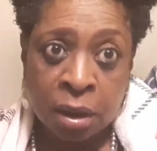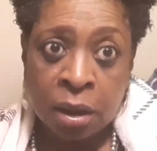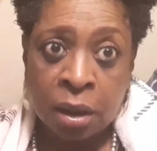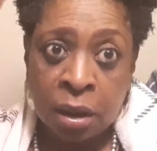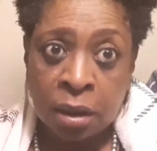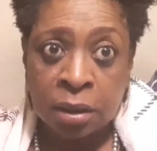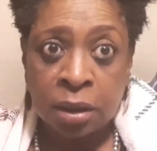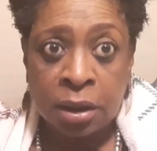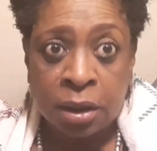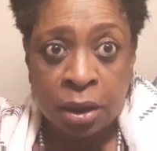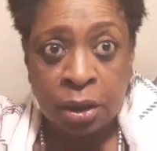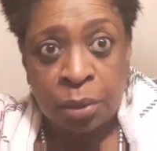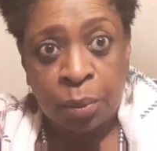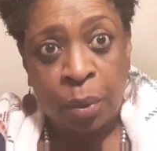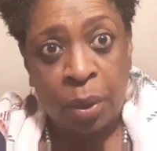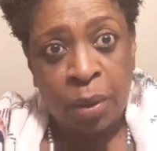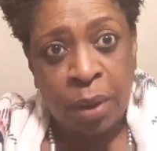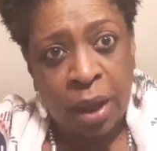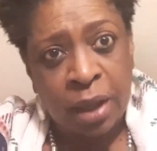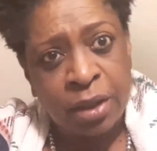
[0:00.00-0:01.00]
This is
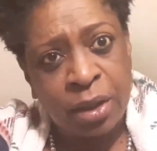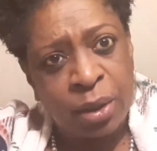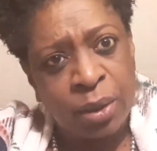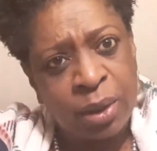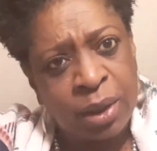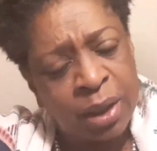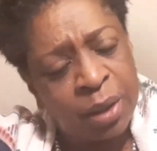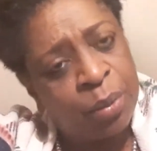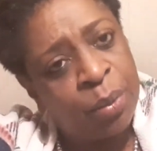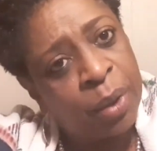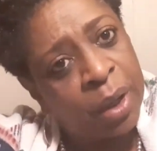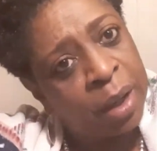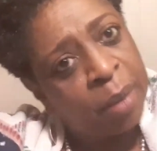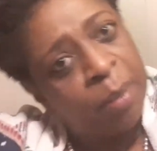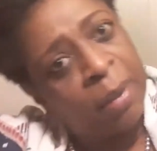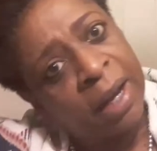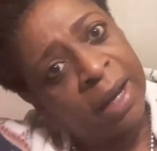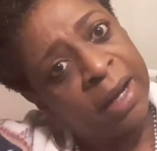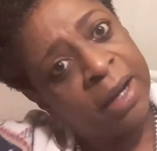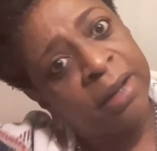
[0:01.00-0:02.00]
what I usually wear
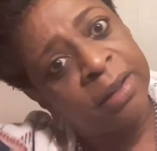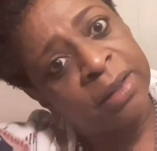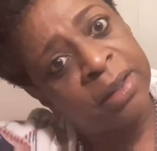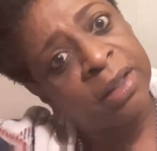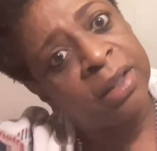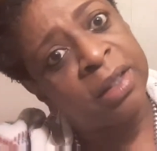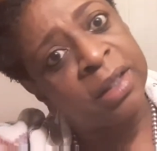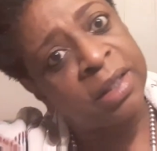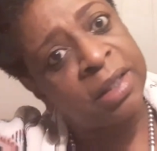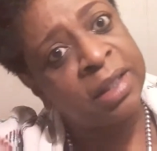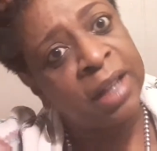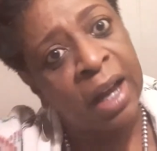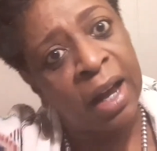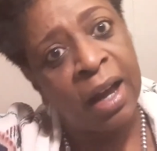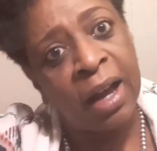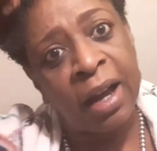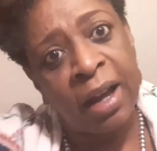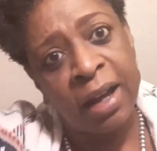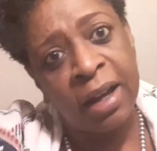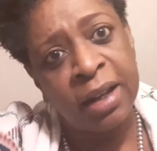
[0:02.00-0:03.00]
my hair to the
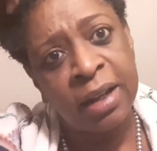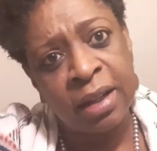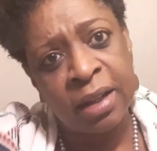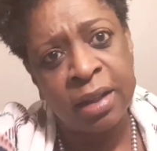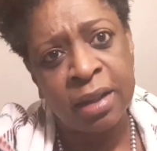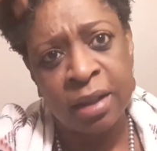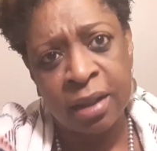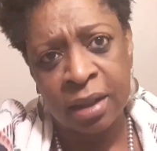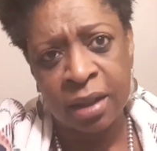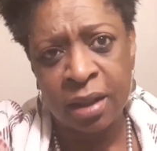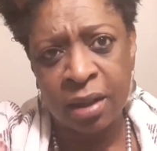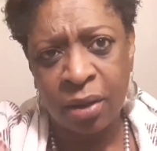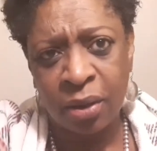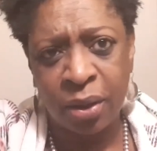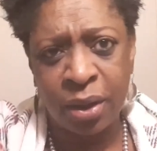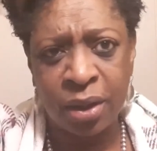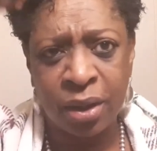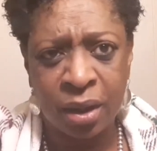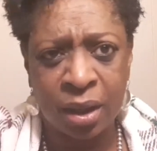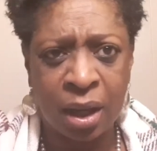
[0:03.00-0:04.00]
side,
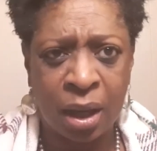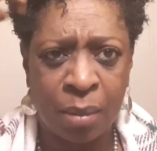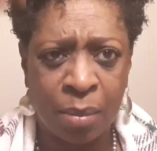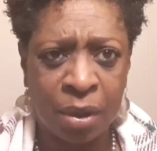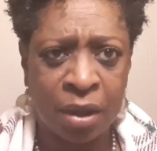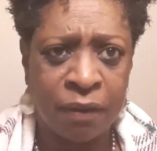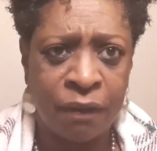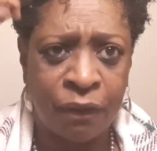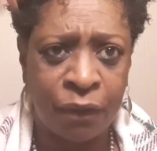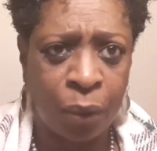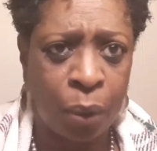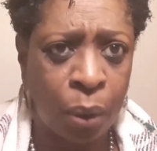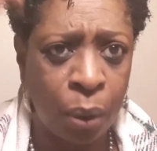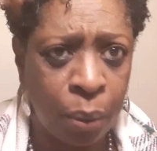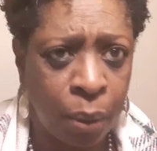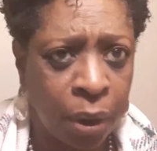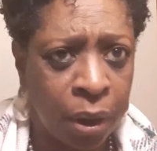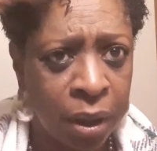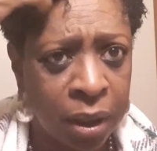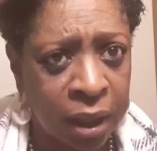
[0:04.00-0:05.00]
or either coming
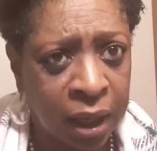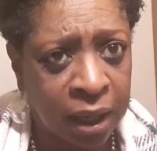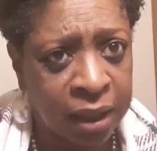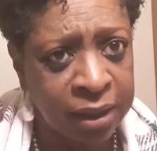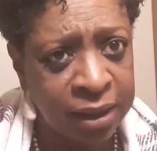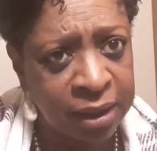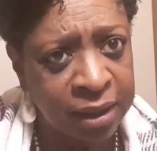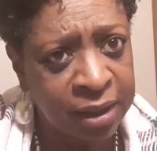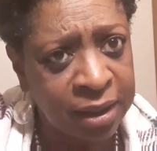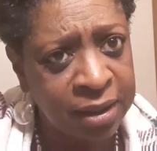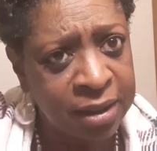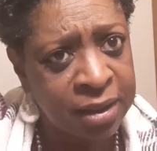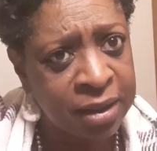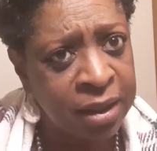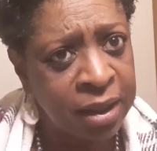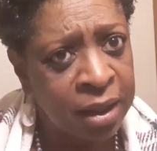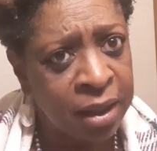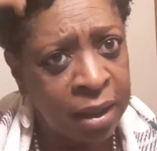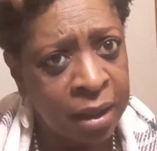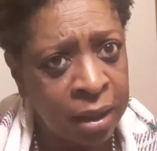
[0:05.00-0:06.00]
forward like this,
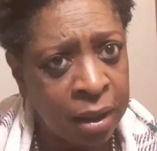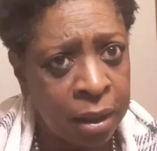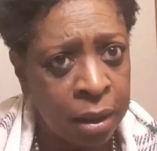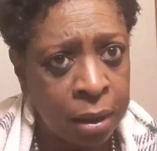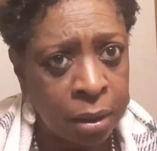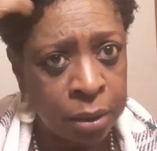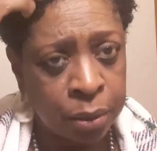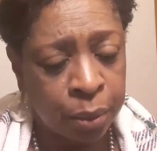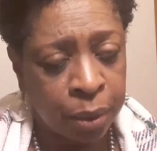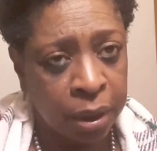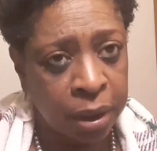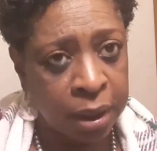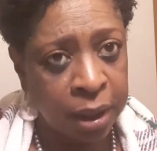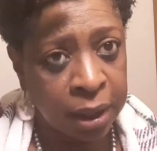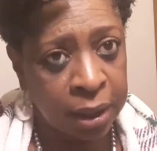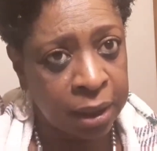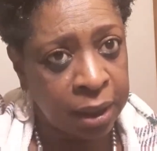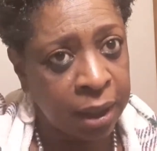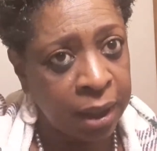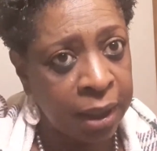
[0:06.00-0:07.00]
where it
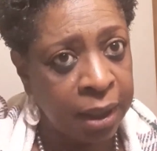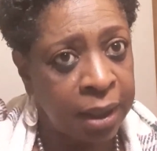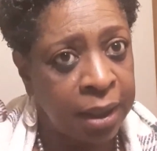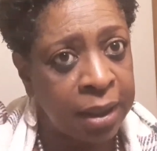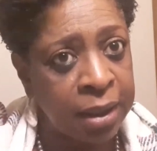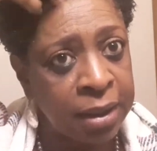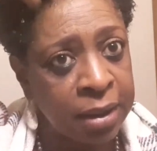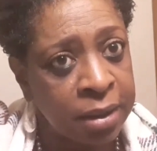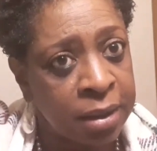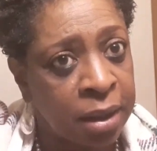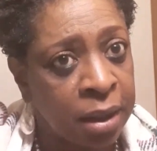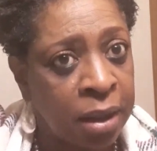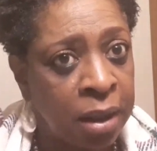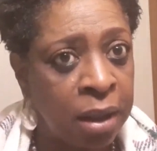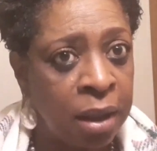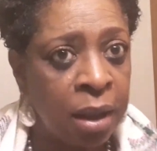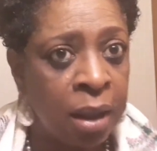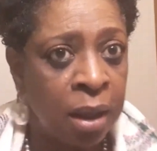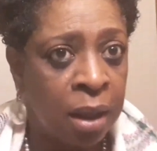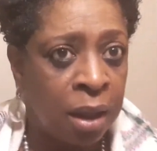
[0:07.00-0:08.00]
kind of hangs.
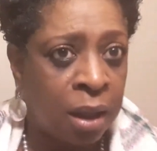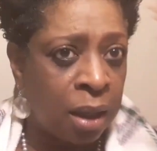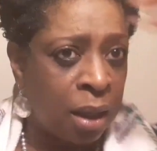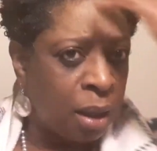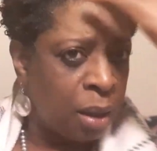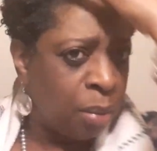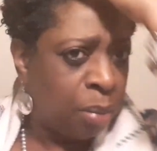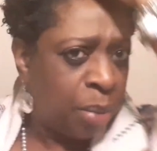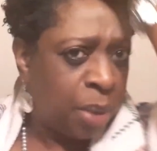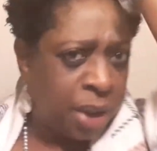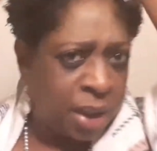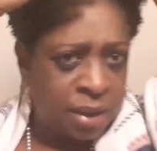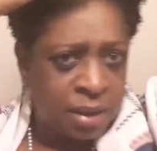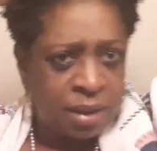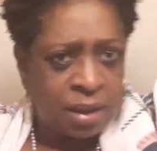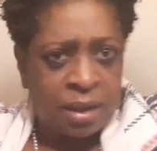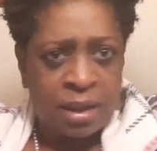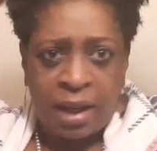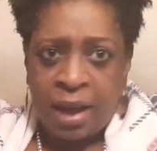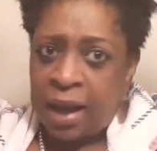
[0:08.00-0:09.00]
But
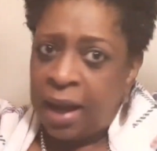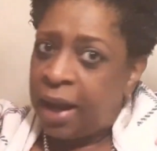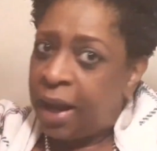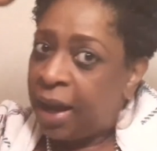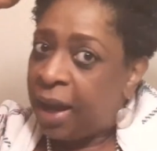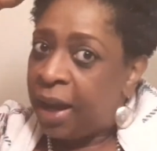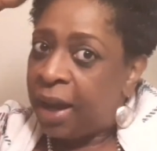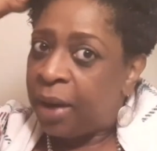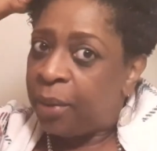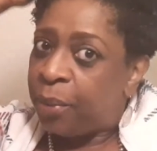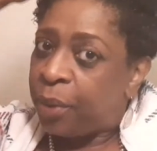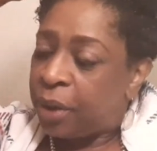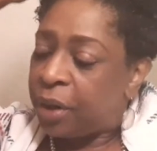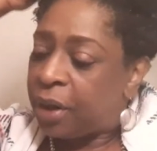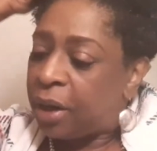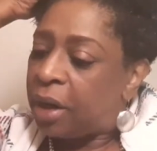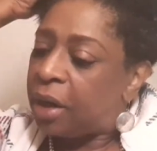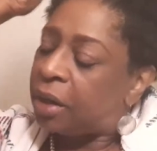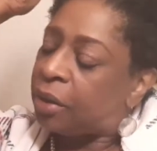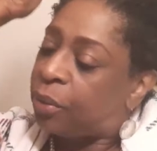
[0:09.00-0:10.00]
today we
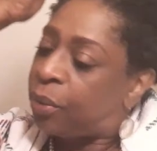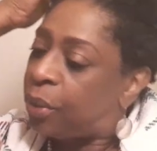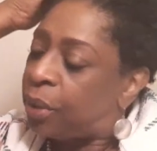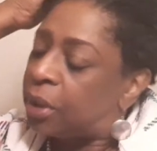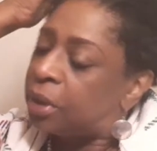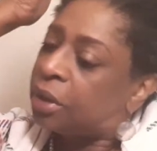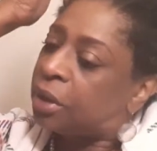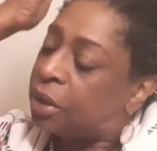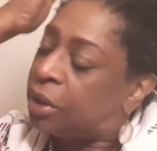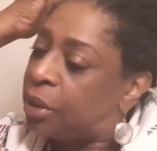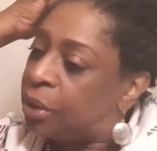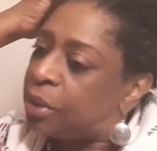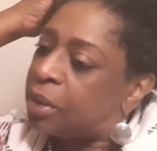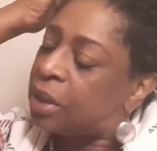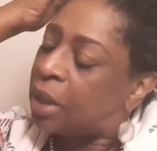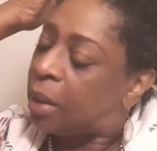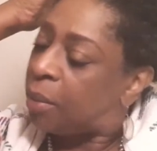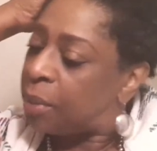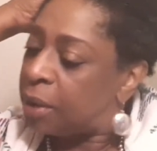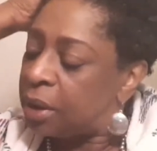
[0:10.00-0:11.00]
are going to do
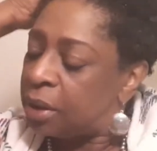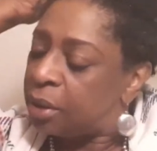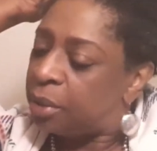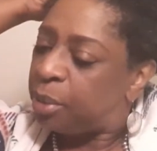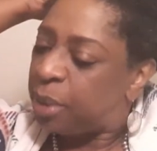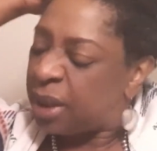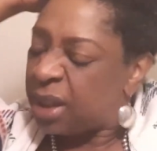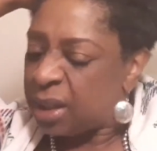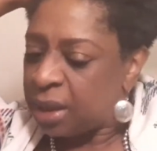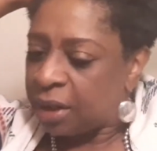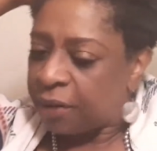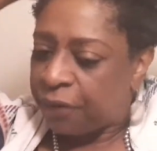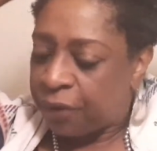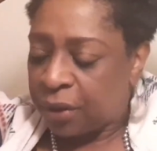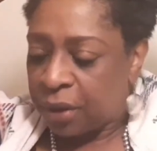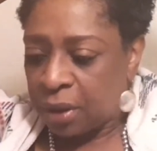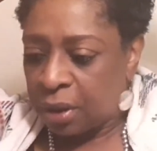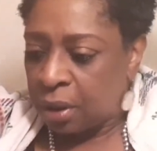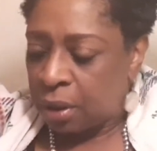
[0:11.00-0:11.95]
something a little bit different.